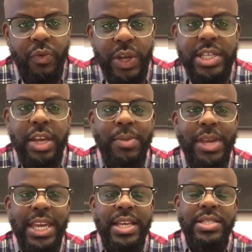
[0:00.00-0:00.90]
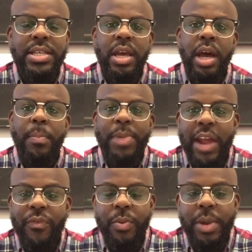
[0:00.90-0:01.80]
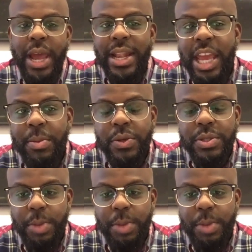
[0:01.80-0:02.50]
REITIUM is a platform that enables